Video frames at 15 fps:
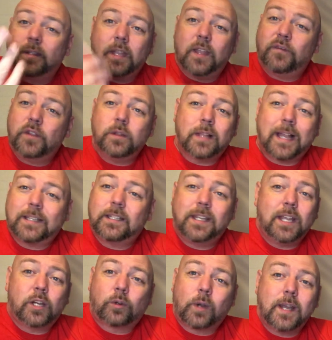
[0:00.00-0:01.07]
if you like to
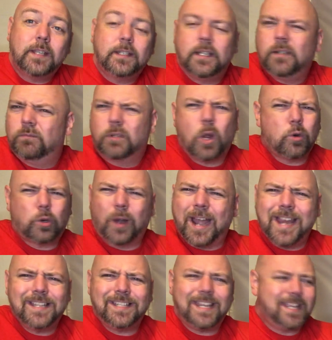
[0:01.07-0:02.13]
get crazy, go
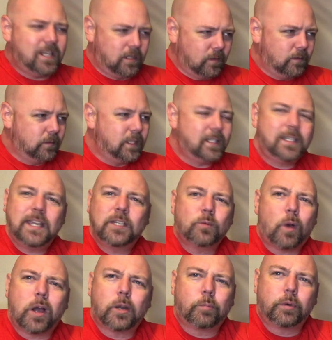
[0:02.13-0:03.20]
crazy. This thing's
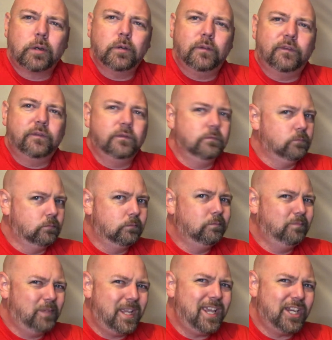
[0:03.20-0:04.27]

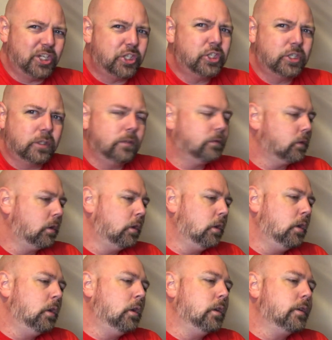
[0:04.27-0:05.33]
waterproof-ish.
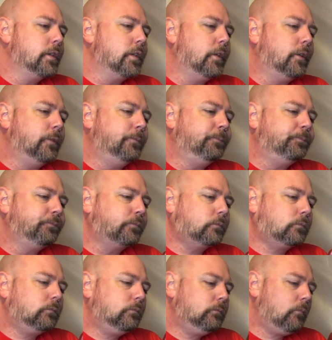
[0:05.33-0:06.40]
So
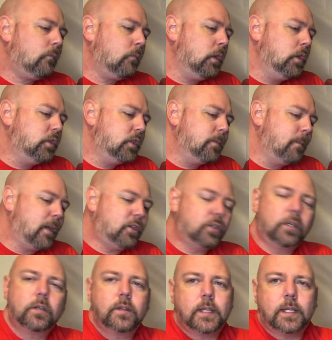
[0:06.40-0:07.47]
just make
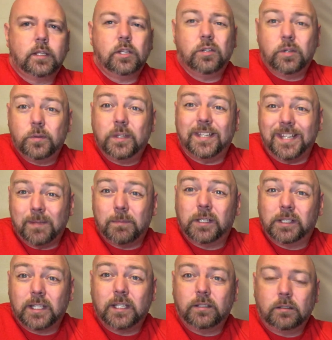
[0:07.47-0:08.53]
sure that you do the deep
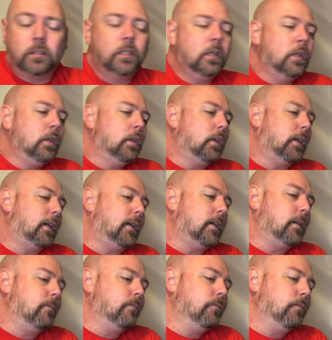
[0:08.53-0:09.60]
clean,
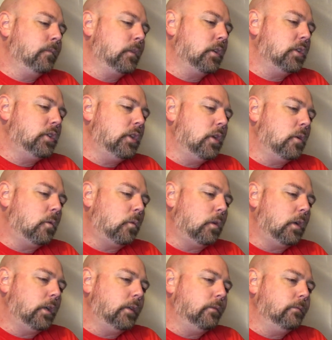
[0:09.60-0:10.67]
because you don't
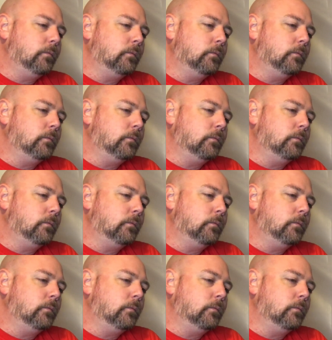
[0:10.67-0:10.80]
want